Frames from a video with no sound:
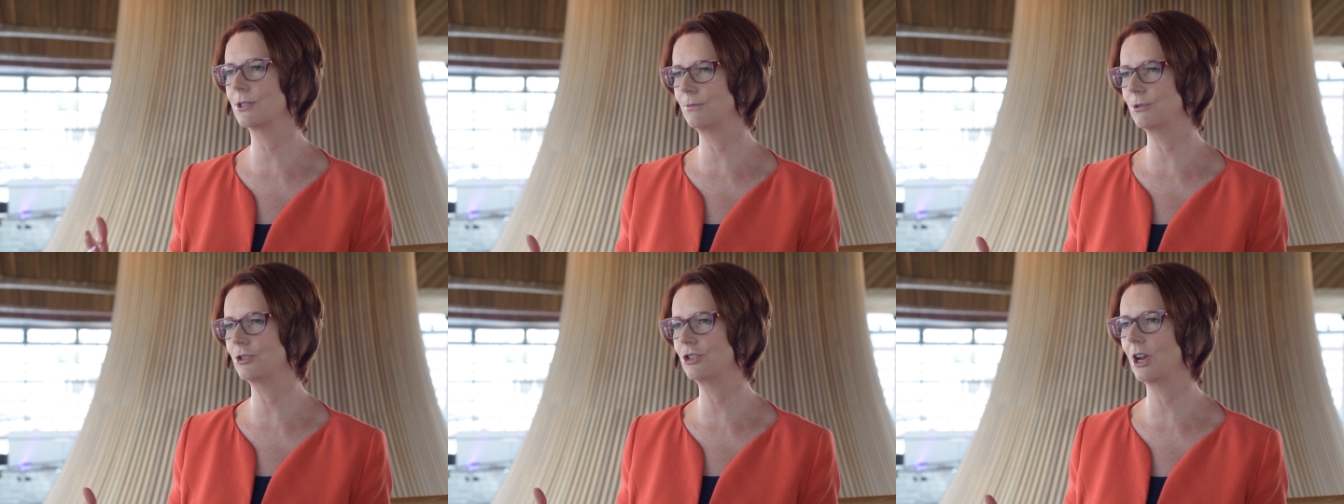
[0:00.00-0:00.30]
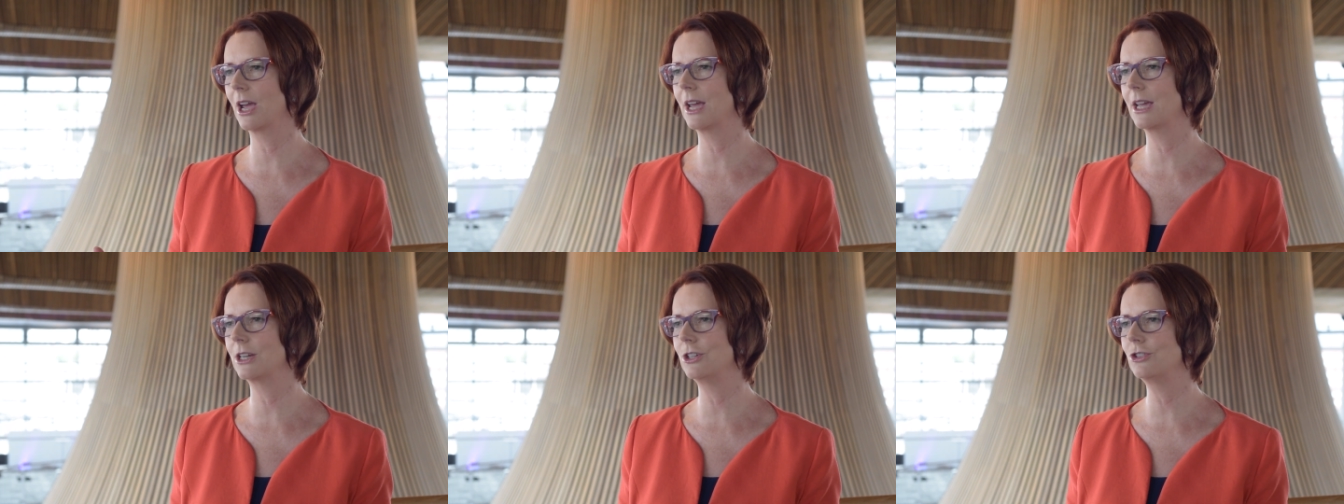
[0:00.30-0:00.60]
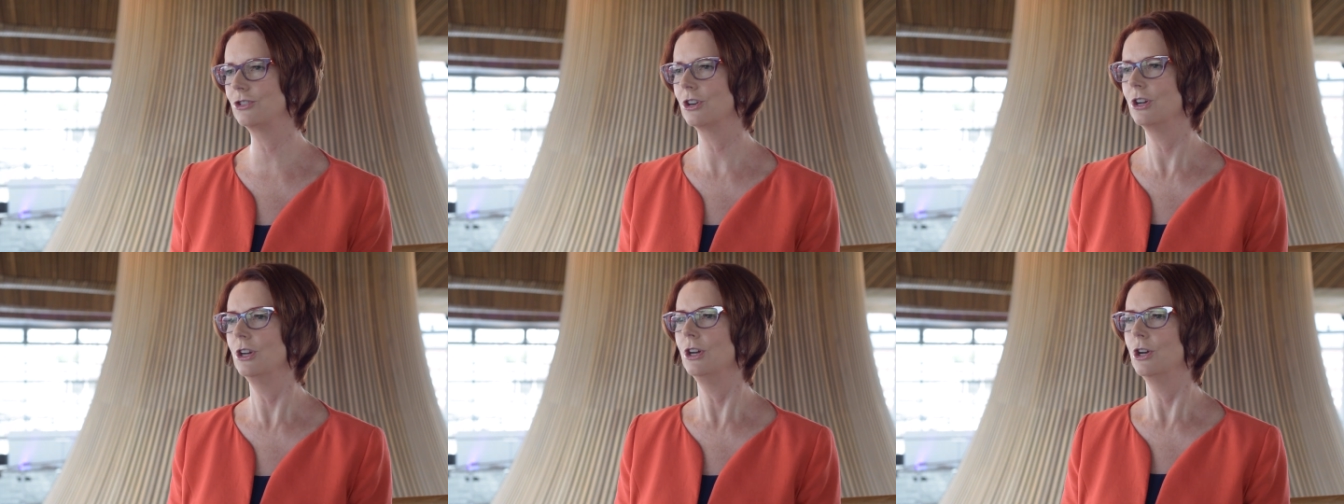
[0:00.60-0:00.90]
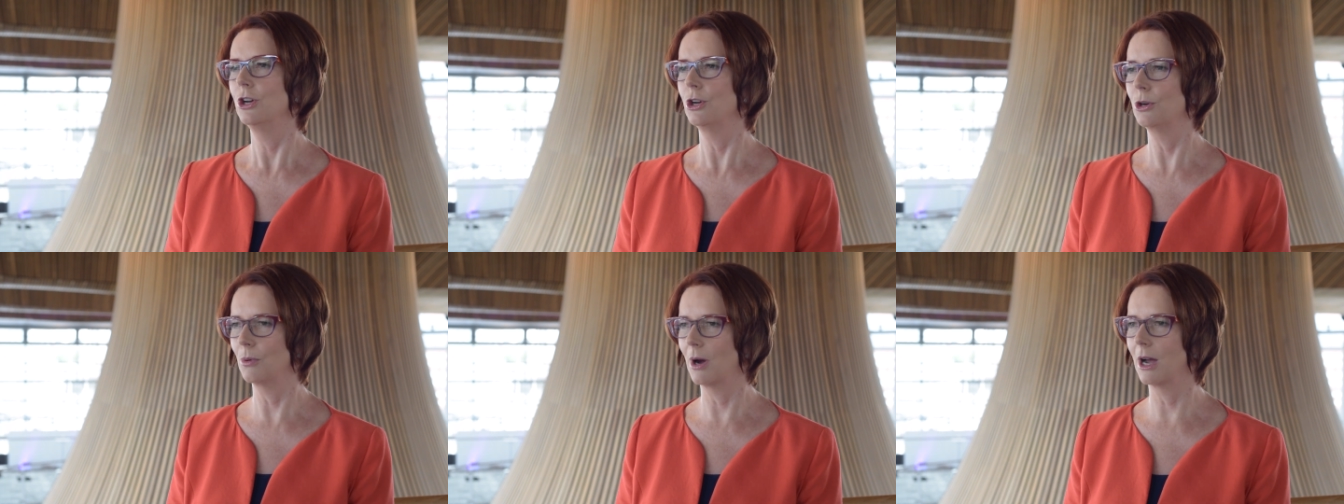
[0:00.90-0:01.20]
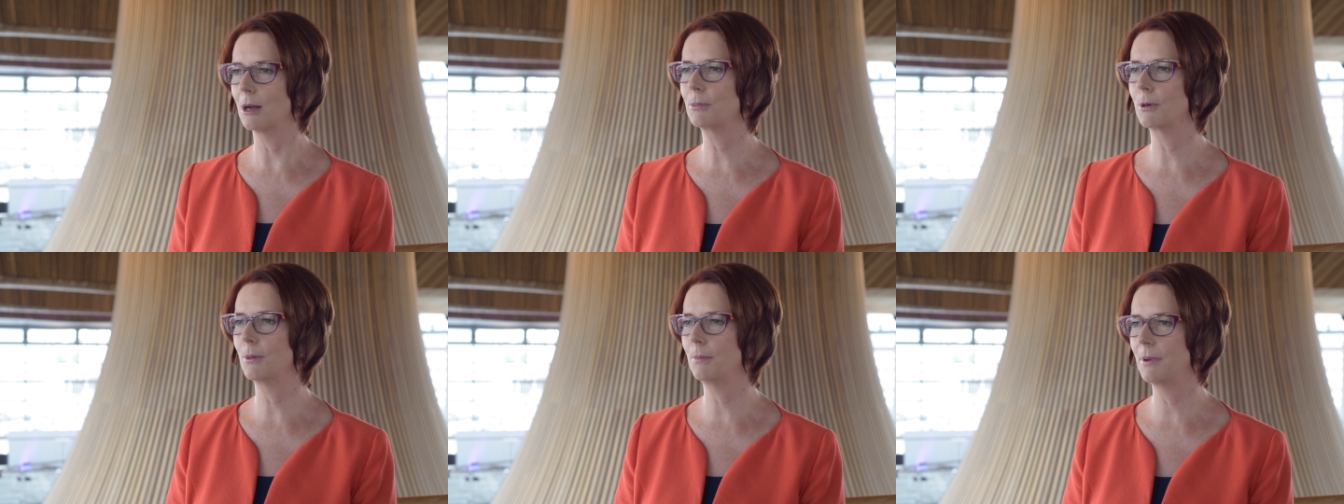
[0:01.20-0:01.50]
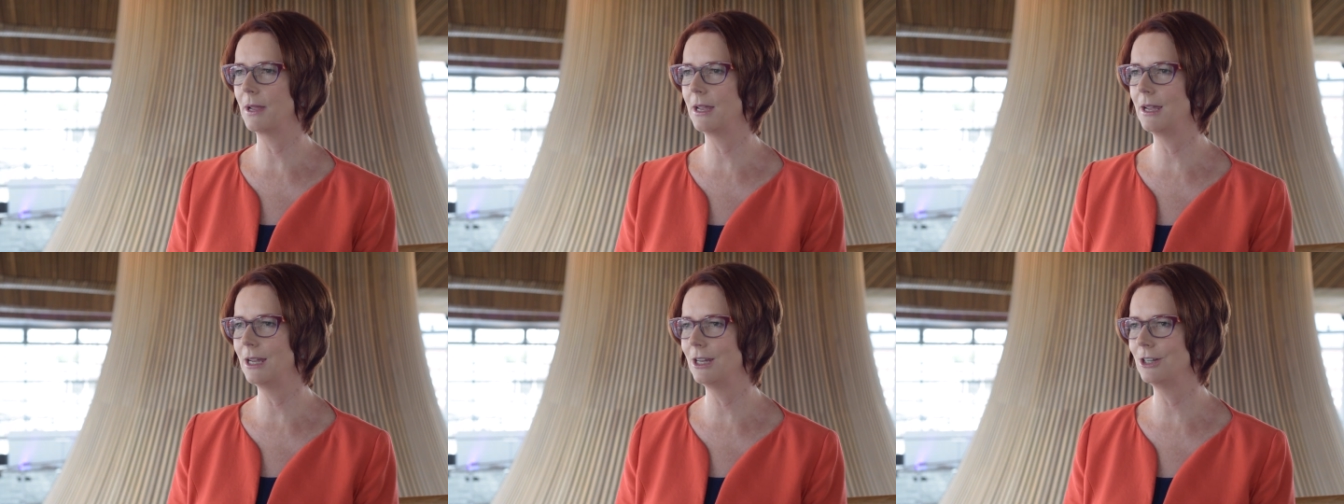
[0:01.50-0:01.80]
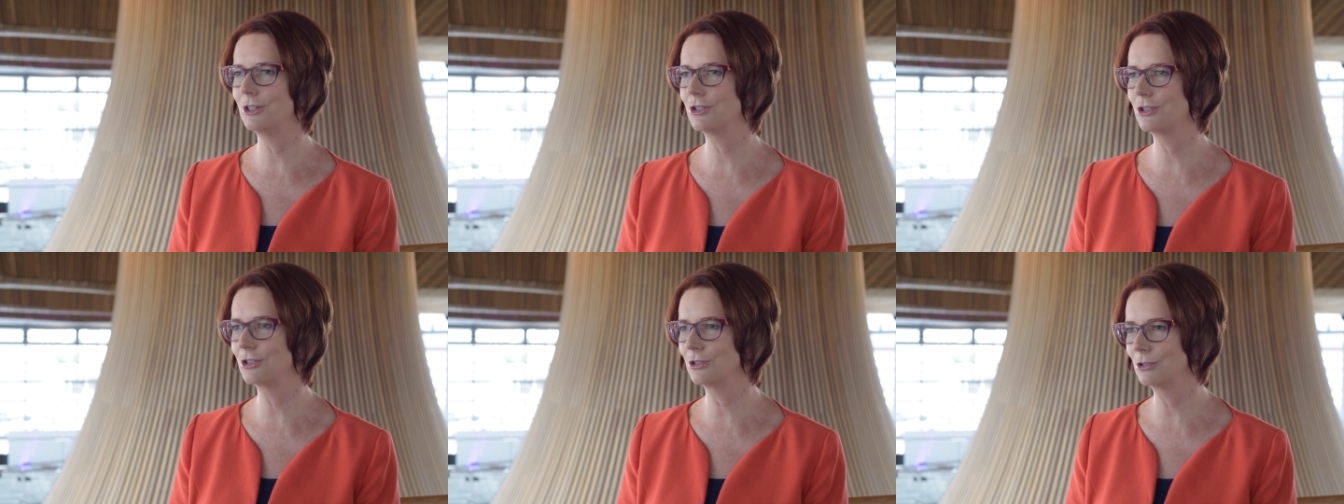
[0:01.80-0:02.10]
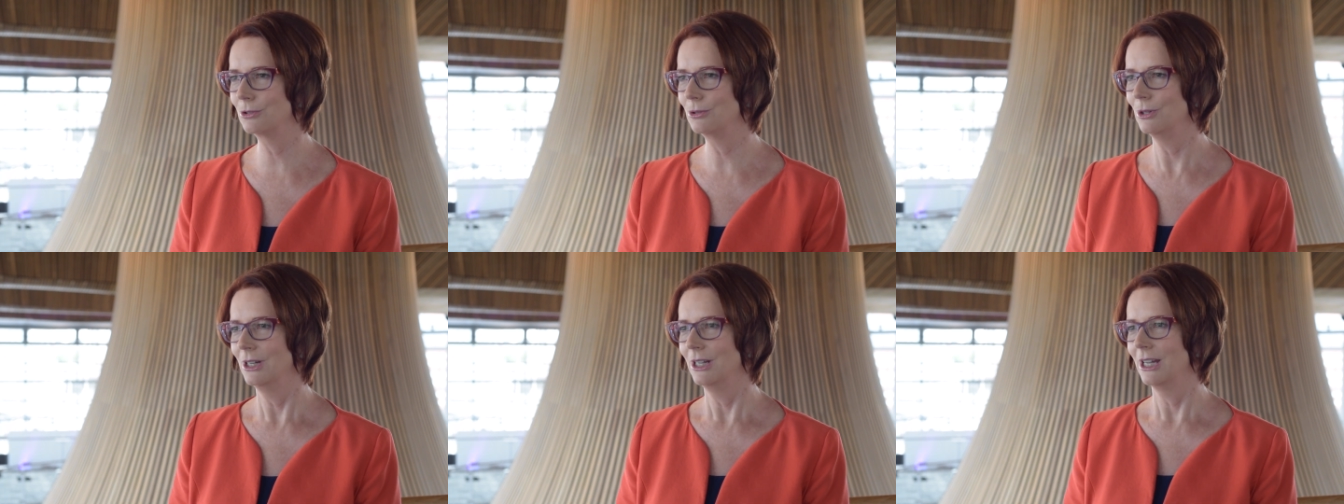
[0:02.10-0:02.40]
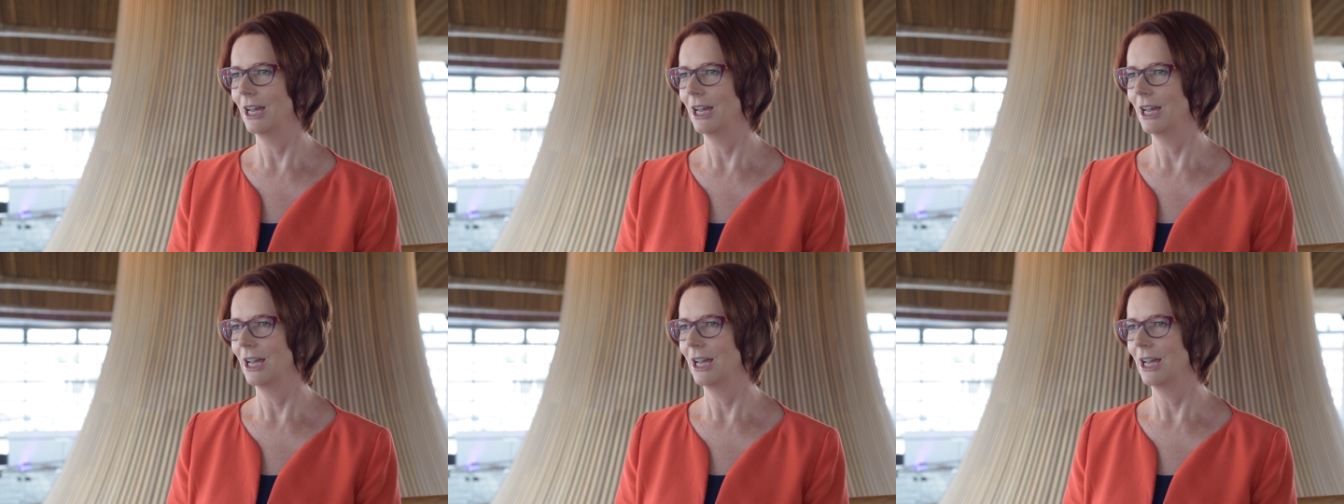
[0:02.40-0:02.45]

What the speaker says: of change who are prepared to